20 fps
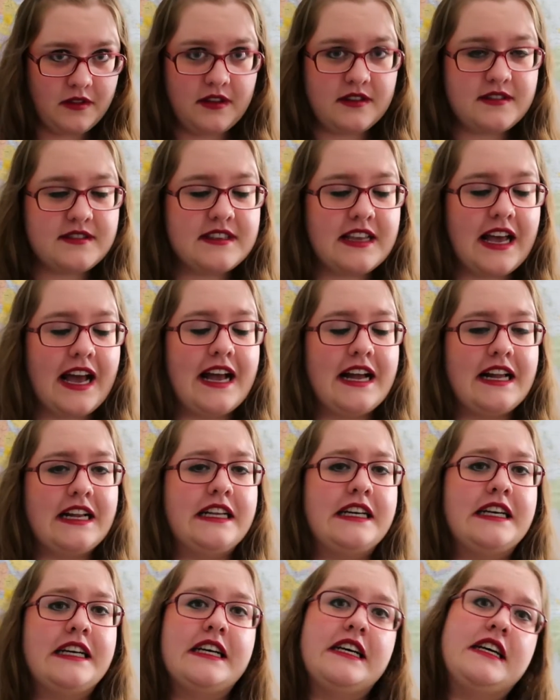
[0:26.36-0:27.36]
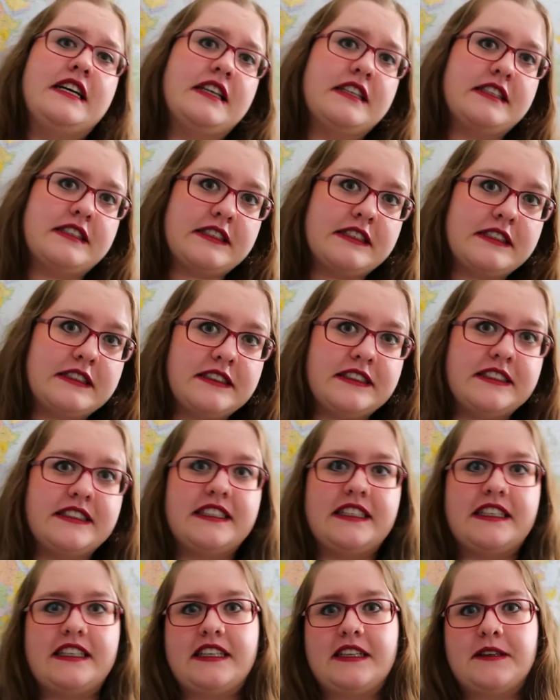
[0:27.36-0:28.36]
the Zeil.
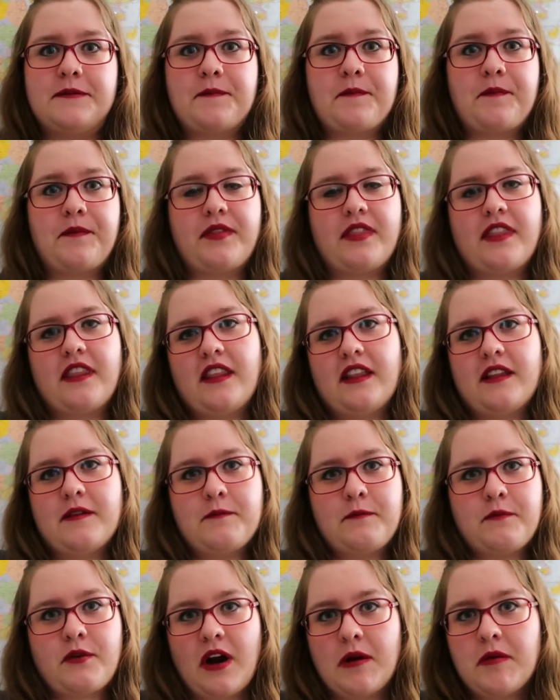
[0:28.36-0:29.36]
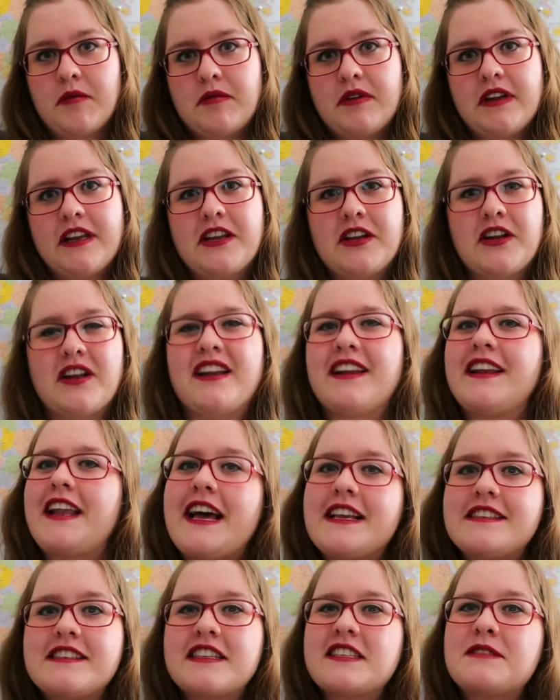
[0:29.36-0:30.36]
So um, probably not a
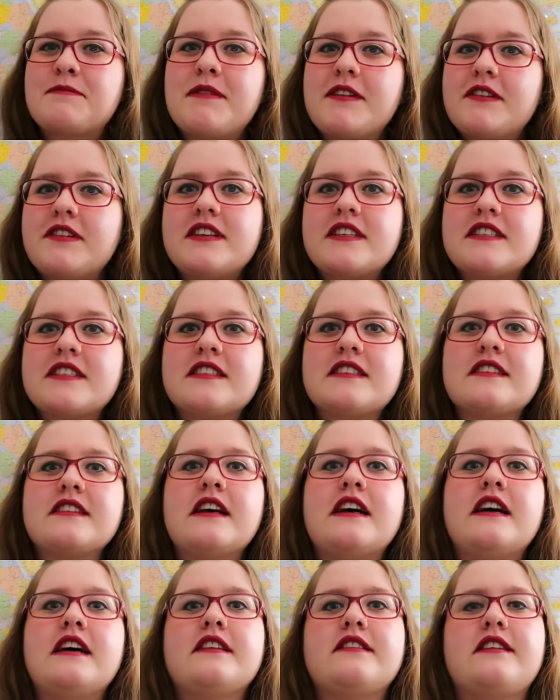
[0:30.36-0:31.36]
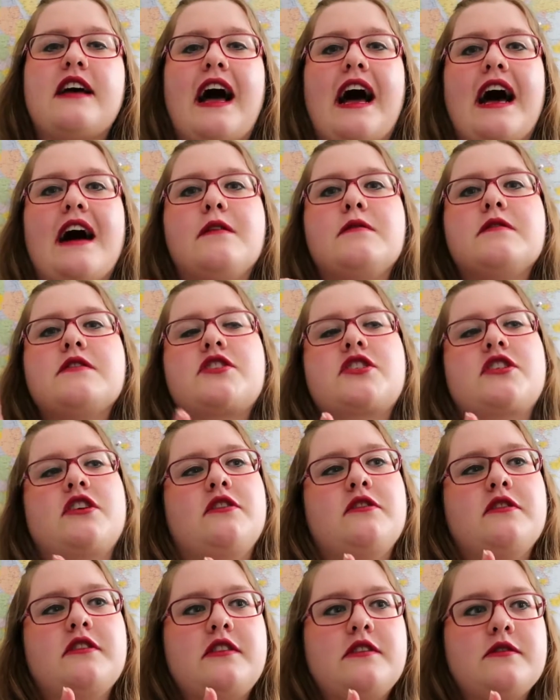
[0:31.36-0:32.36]
nice experience. So I will
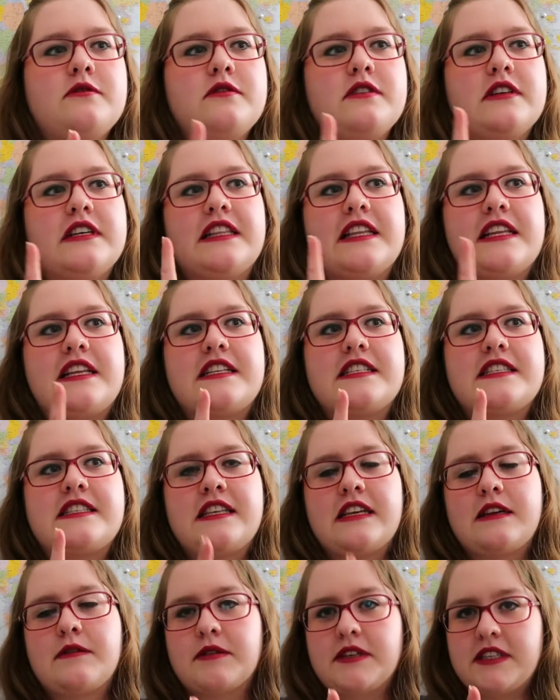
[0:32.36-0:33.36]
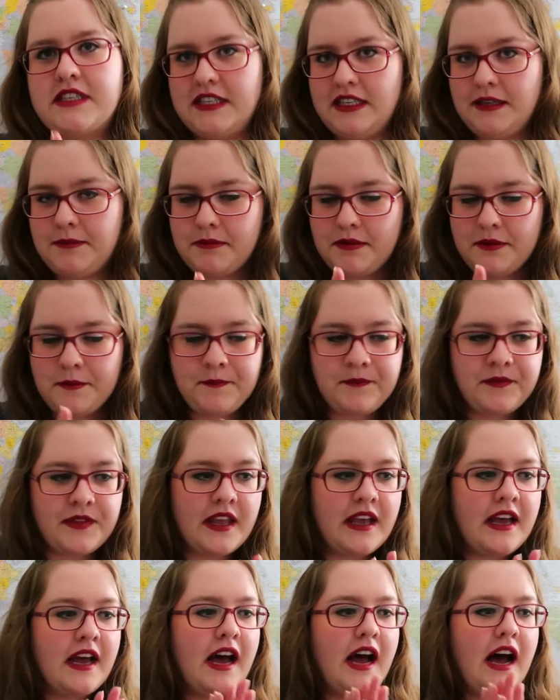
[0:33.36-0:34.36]
show you a little secret tip.
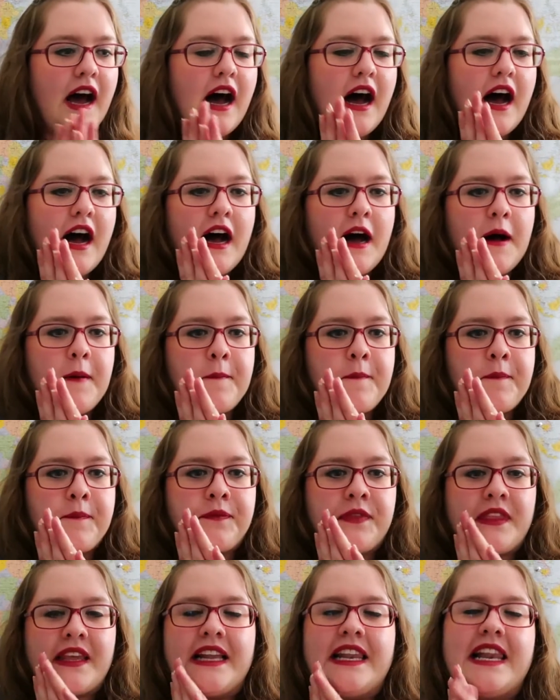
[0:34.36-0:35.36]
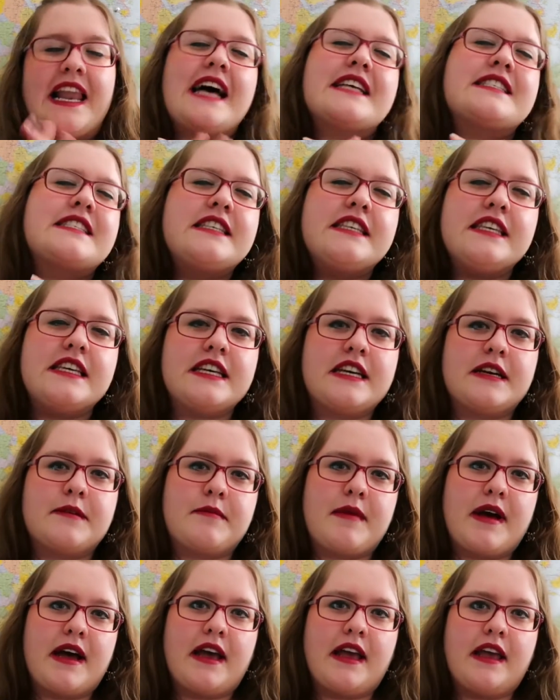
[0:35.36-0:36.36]
Um, last year
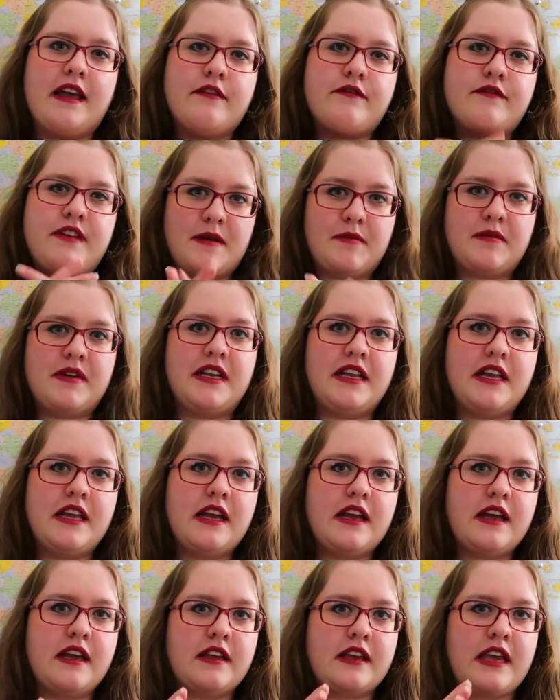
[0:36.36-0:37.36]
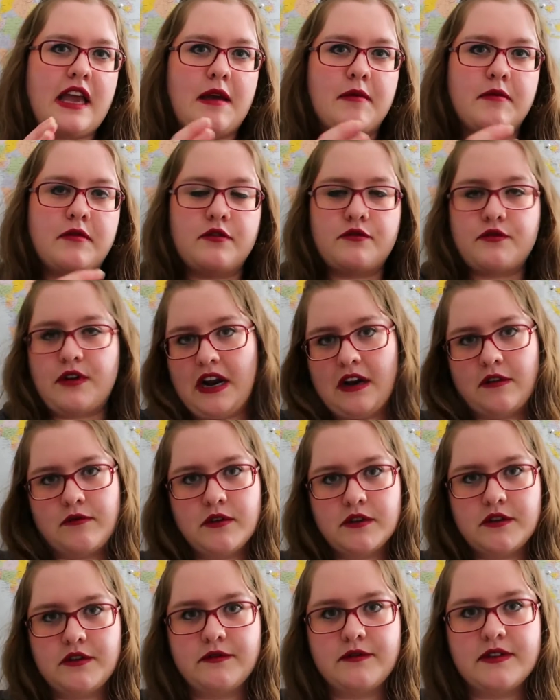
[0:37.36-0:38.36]
my family came to
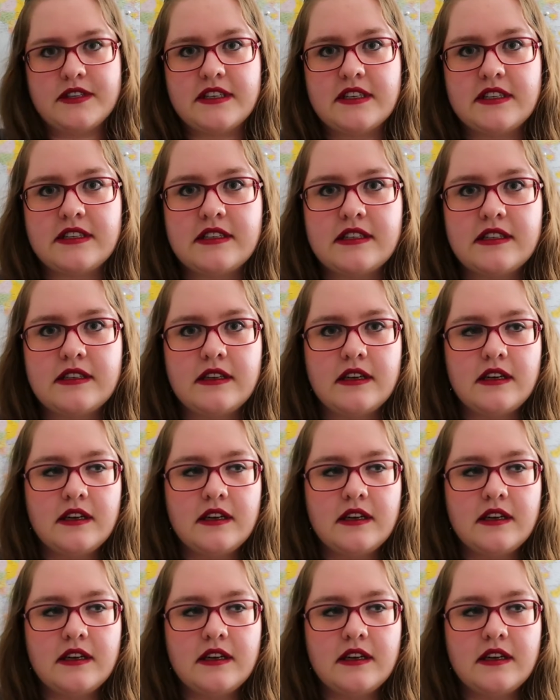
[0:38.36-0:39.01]
Frankfurt to visit